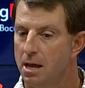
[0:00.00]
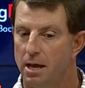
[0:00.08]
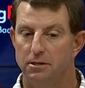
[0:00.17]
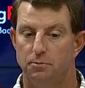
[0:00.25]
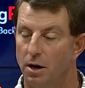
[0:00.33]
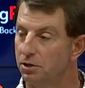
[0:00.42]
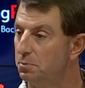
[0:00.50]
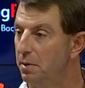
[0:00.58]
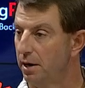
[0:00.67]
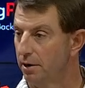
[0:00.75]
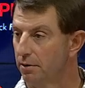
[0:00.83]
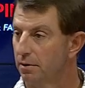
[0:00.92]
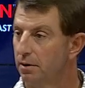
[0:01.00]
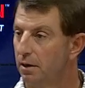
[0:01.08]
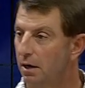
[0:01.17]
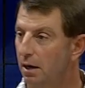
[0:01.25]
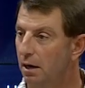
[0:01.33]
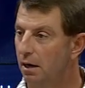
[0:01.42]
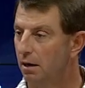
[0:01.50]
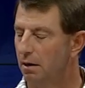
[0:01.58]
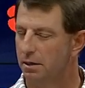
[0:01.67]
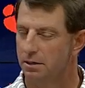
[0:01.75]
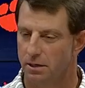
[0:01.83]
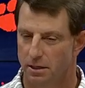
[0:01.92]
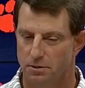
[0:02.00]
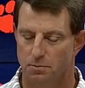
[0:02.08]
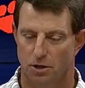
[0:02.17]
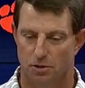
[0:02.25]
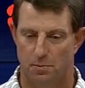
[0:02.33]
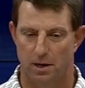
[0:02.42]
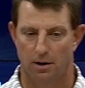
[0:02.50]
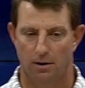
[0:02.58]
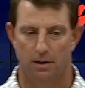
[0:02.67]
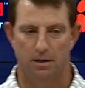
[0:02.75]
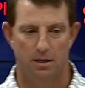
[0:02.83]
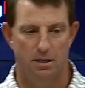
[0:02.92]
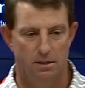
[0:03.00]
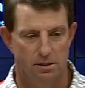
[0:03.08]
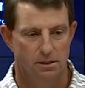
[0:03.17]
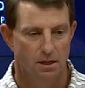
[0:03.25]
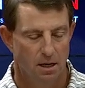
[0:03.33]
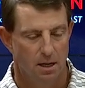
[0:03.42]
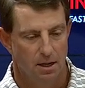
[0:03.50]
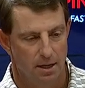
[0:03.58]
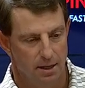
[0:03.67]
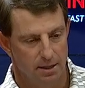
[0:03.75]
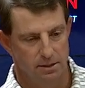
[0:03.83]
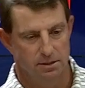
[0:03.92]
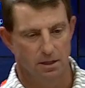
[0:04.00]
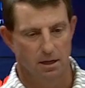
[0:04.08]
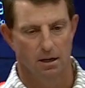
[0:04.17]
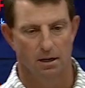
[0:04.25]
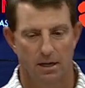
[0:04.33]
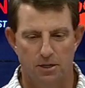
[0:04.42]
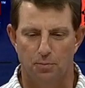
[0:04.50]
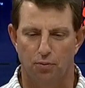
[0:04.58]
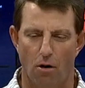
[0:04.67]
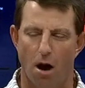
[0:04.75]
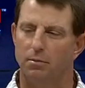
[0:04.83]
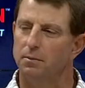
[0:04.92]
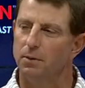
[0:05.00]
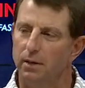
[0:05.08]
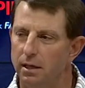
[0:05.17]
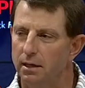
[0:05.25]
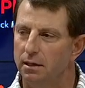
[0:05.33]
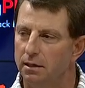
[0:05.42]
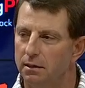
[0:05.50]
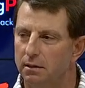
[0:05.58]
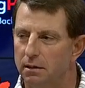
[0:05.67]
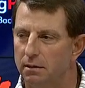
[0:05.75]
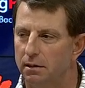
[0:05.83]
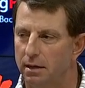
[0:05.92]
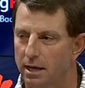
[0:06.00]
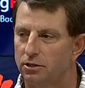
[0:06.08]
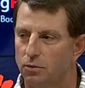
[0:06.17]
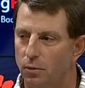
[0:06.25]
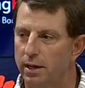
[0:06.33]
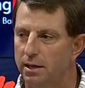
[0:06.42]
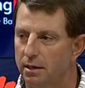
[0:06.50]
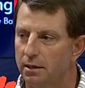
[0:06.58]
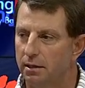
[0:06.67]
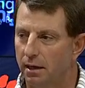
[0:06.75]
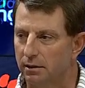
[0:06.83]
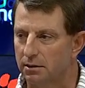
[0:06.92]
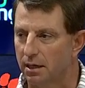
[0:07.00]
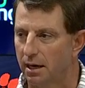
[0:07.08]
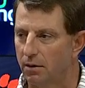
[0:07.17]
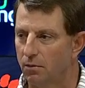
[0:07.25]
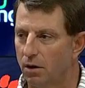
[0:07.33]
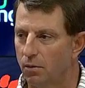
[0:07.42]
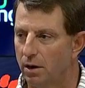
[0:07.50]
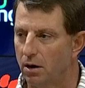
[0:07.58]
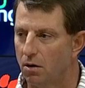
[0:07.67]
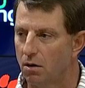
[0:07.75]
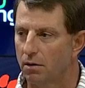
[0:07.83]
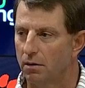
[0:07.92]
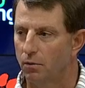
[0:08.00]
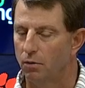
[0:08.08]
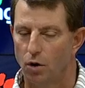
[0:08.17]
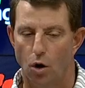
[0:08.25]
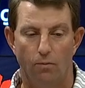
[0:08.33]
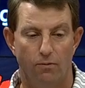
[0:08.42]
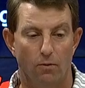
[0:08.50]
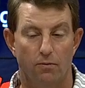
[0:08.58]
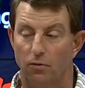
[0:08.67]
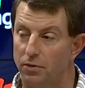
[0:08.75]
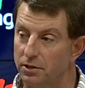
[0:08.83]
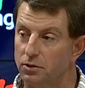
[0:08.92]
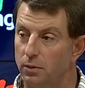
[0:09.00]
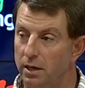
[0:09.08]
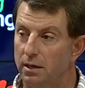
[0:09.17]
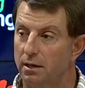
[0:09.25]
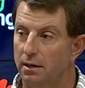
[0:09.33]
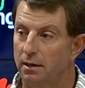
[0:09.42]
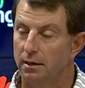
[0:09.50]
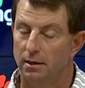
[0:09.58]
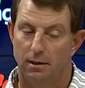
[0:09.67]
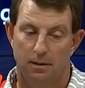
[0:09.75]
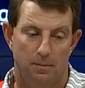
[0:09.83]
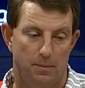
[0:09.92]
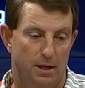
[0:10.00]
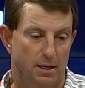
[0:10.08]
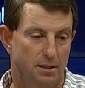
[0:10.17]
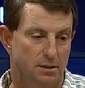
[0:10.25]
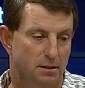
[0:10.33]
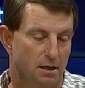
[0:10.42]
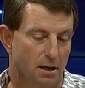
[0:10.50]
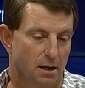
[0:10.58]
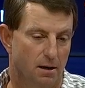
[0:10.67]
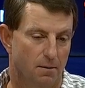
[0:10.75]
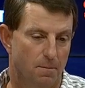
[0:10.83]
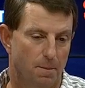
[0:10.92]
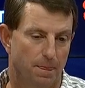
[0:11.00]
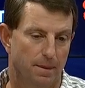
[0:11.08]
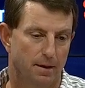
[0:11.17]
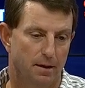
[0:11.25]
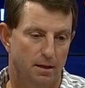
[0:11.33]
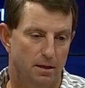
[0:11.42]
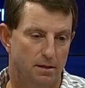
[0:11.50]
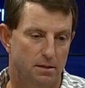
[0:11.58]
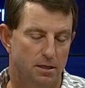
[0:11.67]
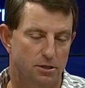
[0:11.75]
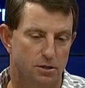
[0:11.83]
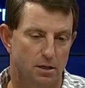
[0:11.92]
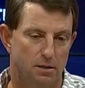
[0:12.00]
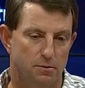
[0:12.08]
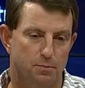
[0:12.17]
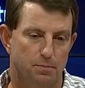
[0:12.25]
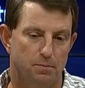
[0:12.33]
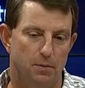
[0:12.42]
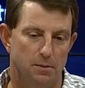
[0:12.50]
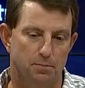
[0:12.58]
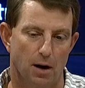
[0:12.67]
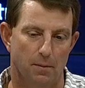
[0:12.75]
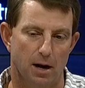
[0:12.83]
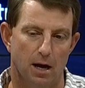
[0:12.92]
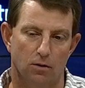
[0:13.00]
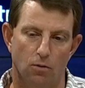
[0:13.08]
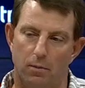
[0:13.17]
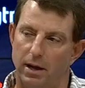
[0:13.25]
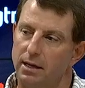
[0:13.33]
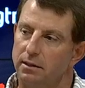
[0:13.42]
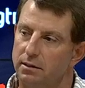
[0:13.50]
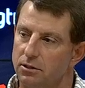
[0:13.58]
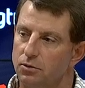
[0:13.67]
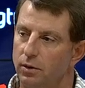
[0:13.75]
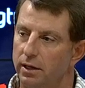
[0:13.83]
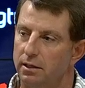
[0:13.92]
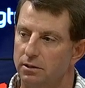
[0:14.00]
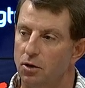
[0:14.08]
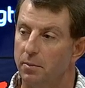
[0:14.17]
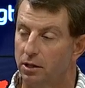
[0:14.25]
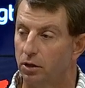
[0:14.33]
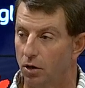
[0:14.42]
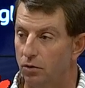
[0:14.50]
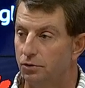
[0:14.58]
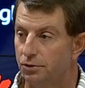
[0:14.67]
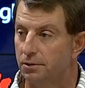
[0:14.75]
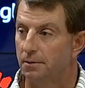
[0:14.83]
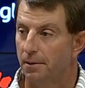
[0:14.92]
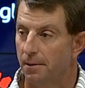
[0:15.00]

He's much better. He's much better. He's probably next week. That's kind of where we are. We were hopeful for this week, but he's probably not going to make it this week. He's going to be close.